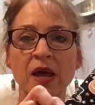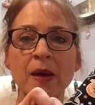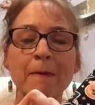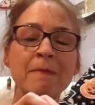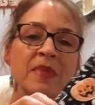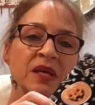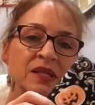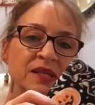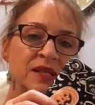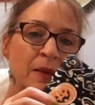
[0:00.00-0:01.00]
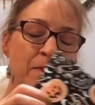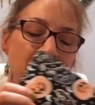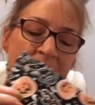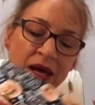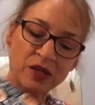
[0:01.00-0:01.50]

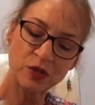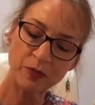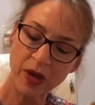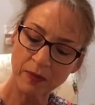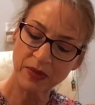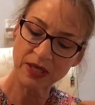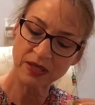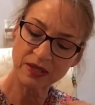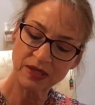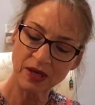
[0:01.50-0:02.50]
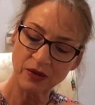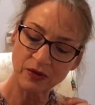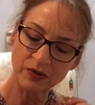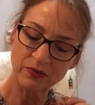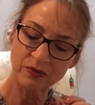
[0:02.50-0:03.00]
mismatched pumpkins,
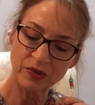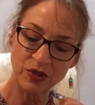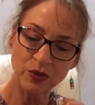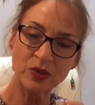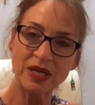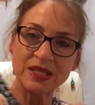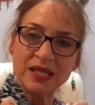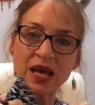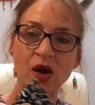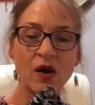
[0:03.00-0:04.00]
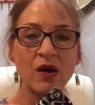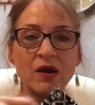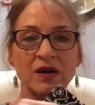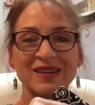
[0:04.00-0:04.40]
oh, cute as they are.